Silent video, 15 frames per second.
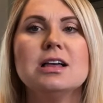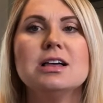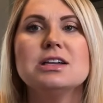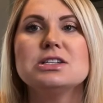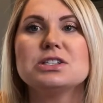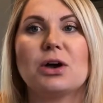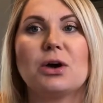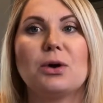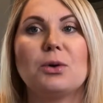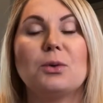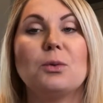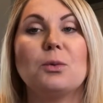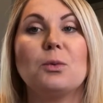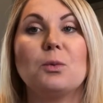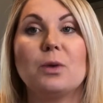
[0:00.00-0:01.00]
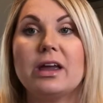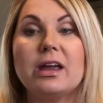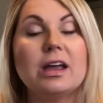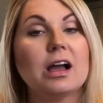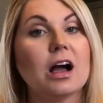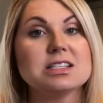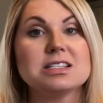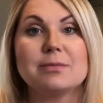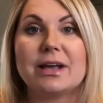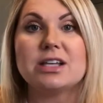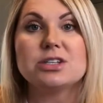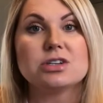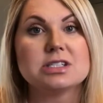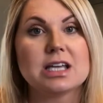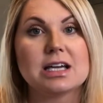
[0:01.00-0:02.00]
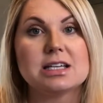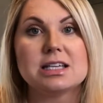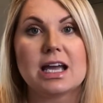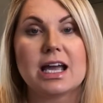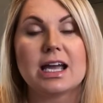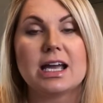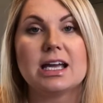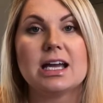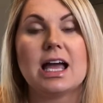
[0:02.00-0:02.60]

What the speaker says: So we got some answers that day,